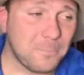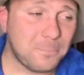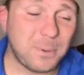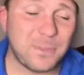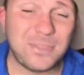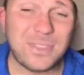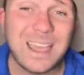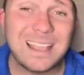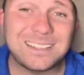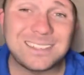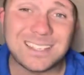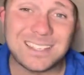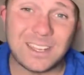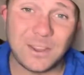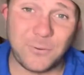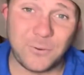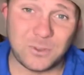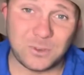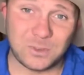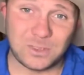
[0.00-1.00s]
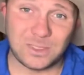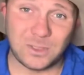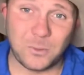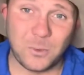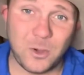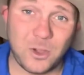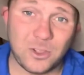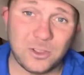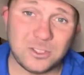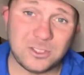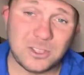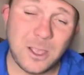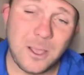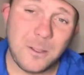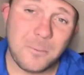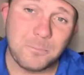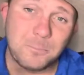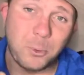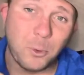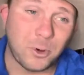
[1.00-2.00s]
But that's the difference with the words.
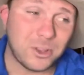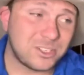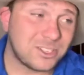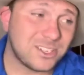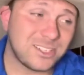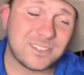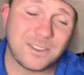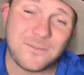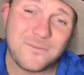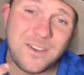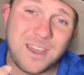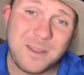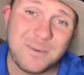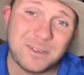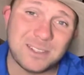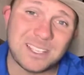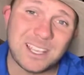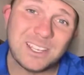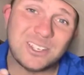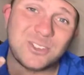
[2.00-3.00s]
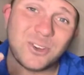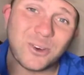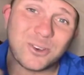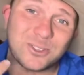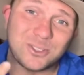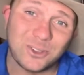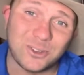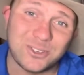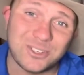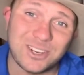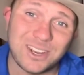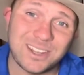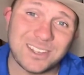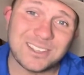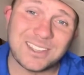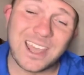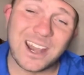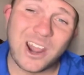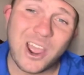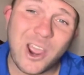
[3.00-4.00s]
Poisonous, venomous, and
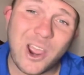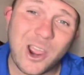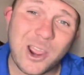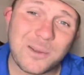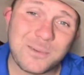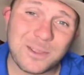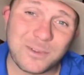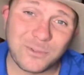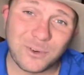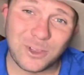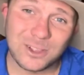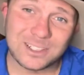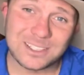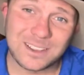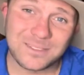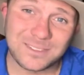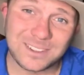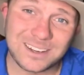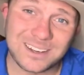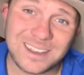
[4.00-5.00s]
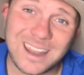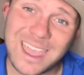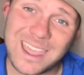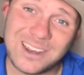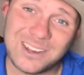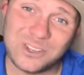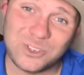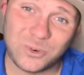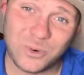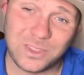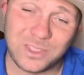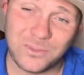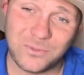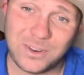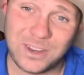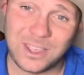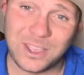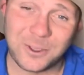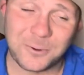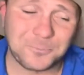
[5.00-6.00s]
toxungenous. And I hope you've learned something today and enjoyed the
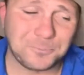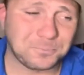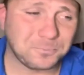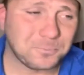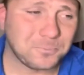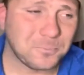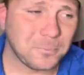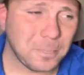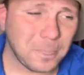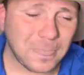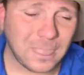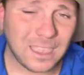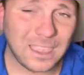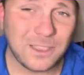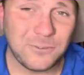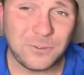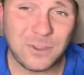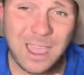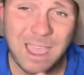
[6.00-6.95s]
video. If you